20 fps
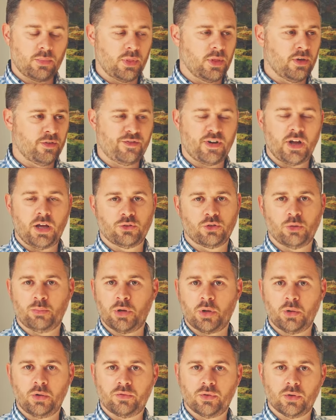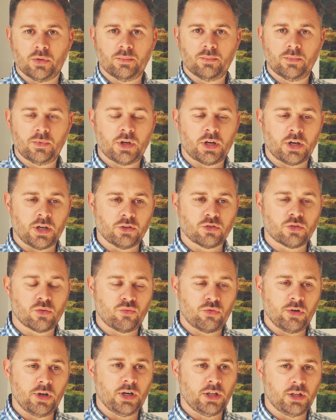the files are beautiful and it's a
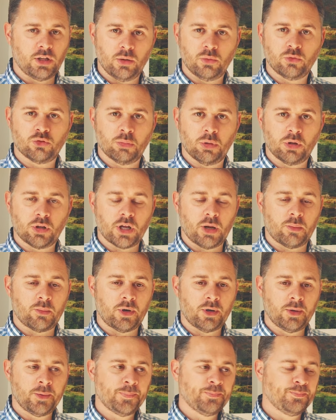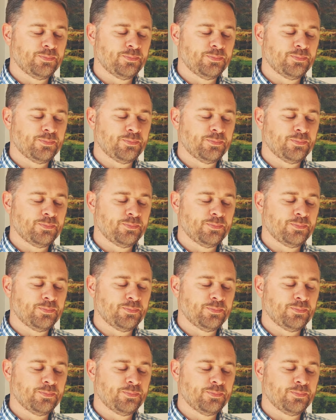really usable camera.